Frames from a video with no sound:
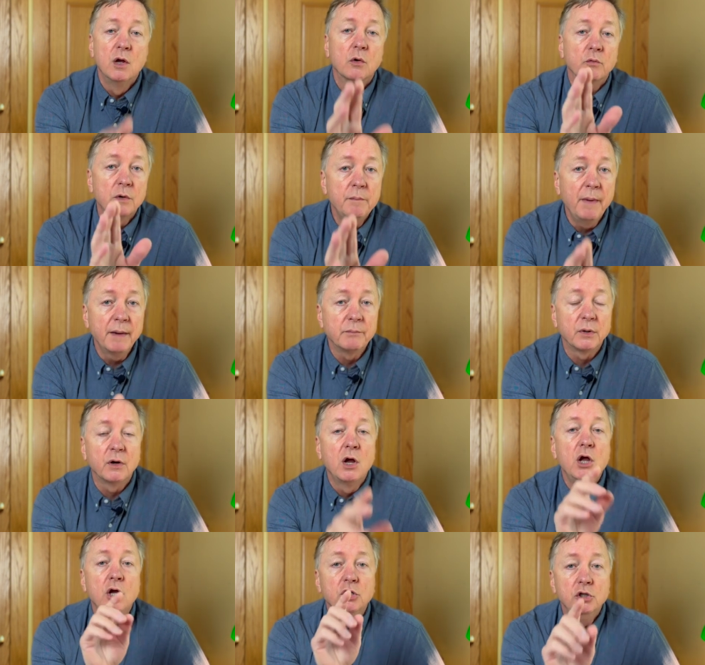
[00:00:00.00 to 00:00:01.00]

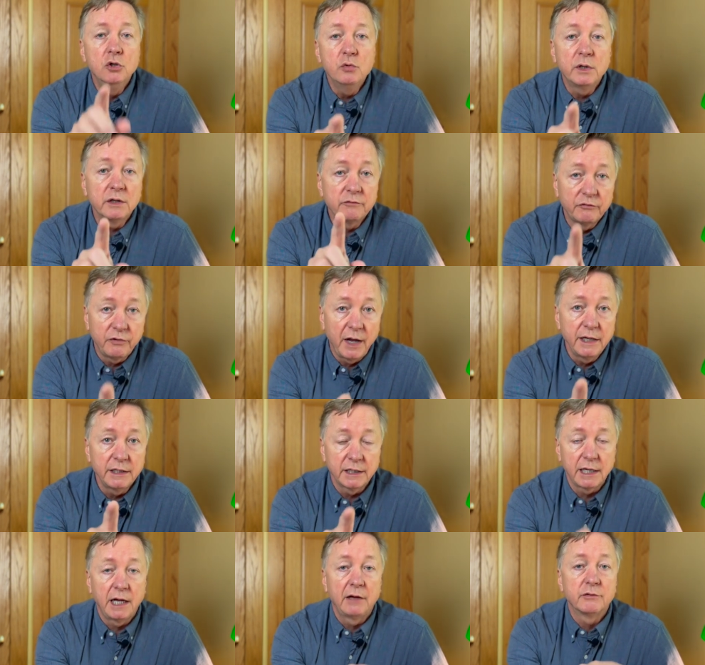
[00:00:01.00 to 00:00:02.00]
Remember, you can find
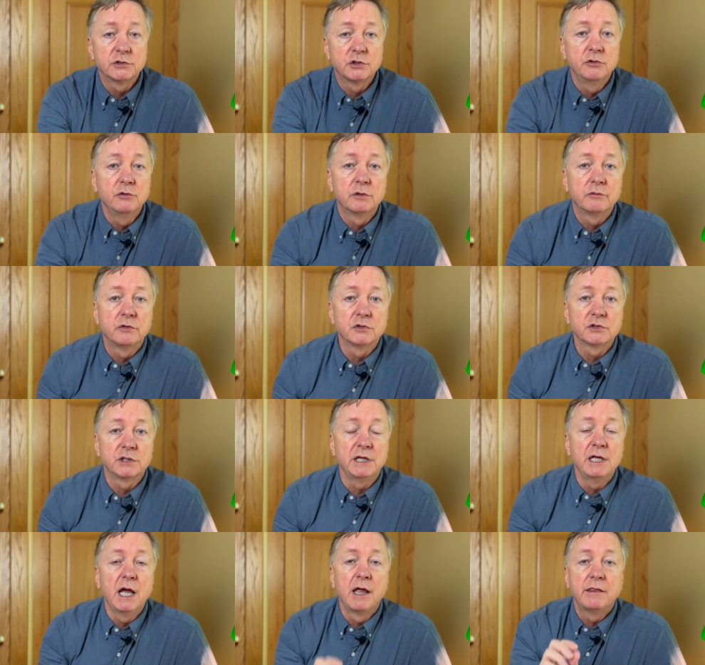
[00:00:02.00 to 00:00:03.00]
a college or
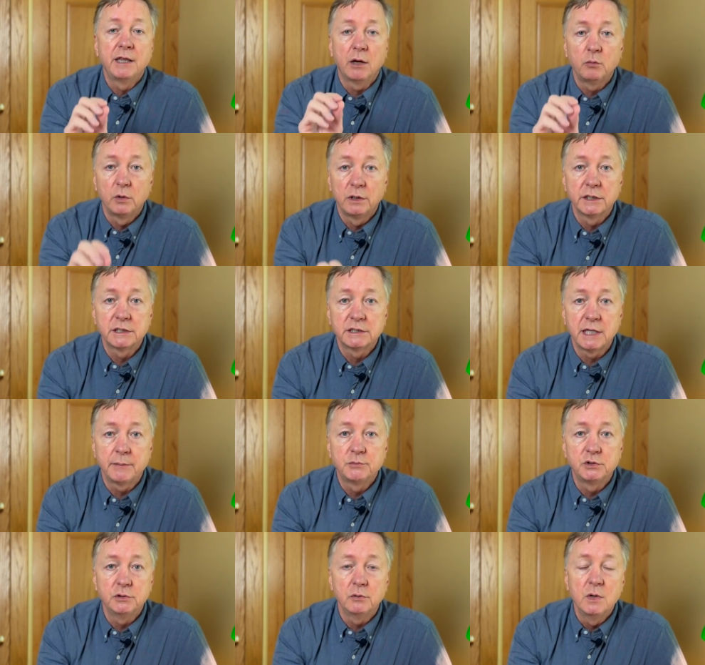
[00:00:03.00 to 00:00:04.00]
university that will
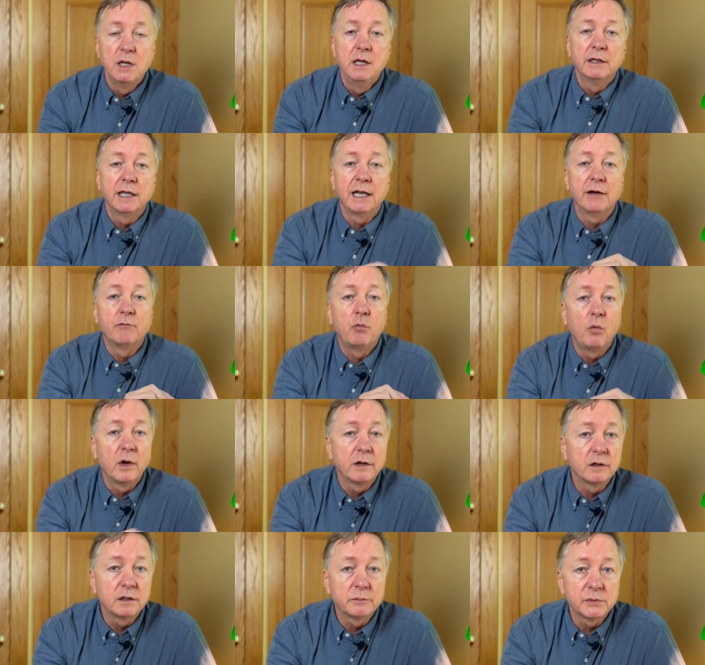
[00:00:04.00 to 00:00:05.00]
accept you, that have
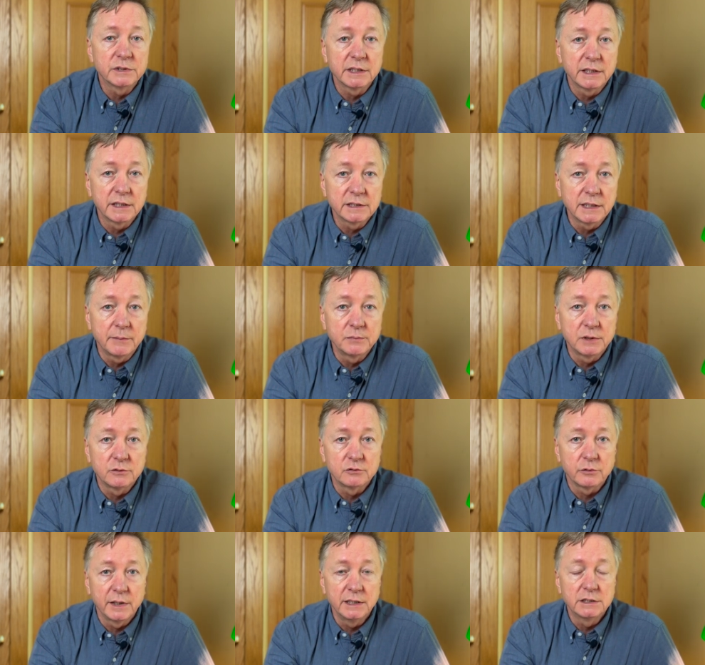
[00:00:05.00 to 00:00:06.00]
one hundred percent
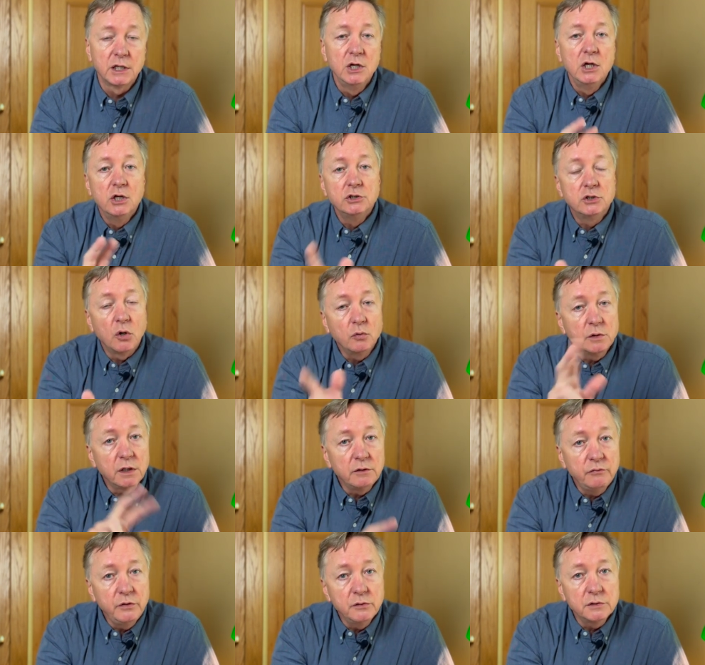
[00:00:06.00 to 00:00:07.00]
acceptance rates. Don't
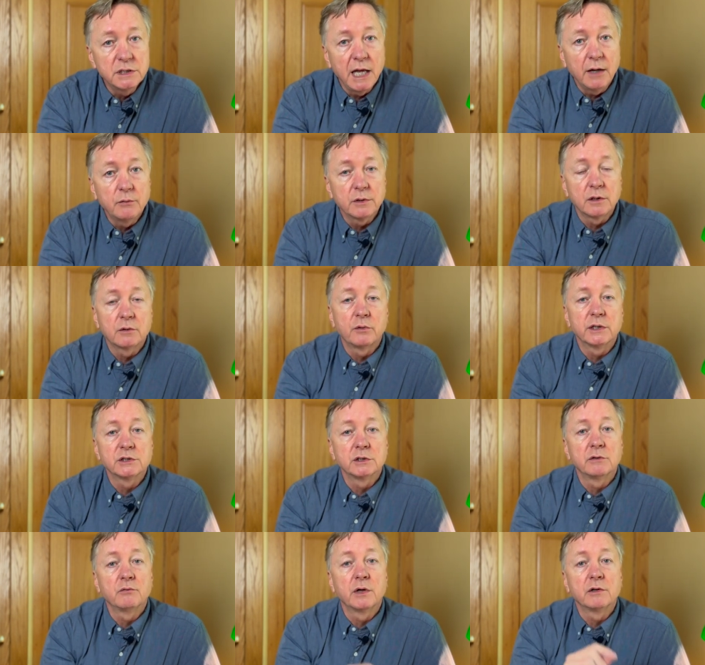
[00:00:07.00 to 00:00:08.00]
confuse that with the
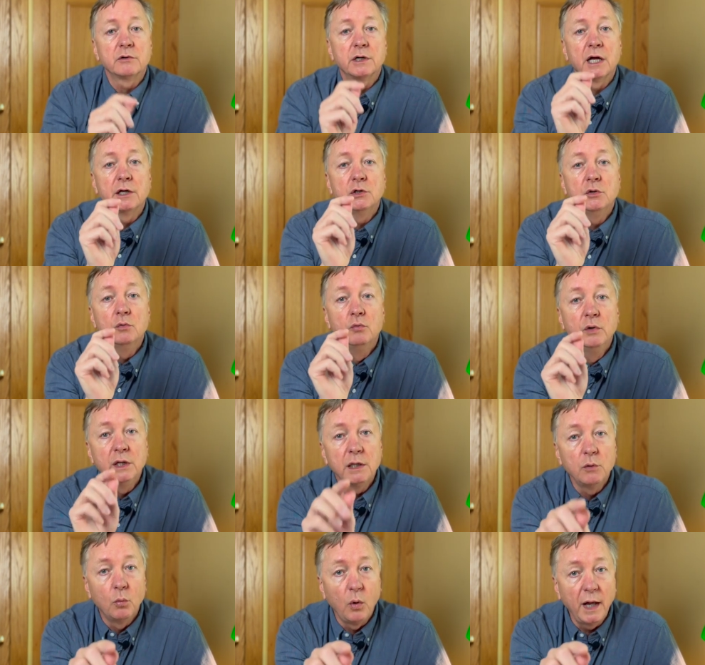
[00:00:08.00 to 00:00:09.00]
question of whether or not you
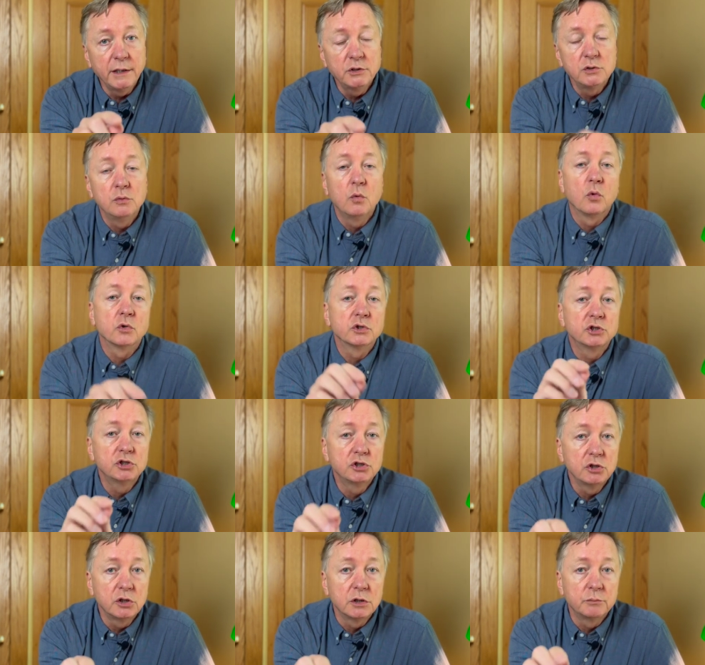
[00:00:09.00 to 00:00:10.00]
really want to or
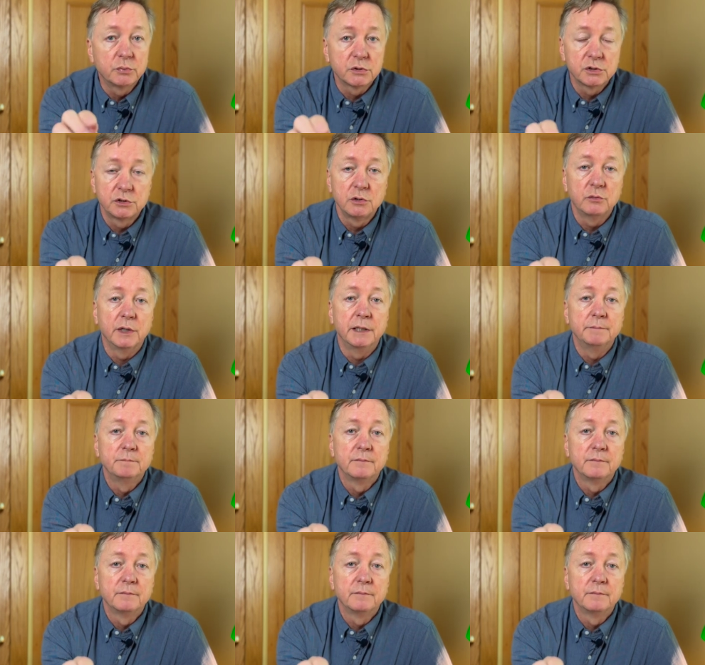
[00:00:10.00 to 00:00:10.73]
should pursue it.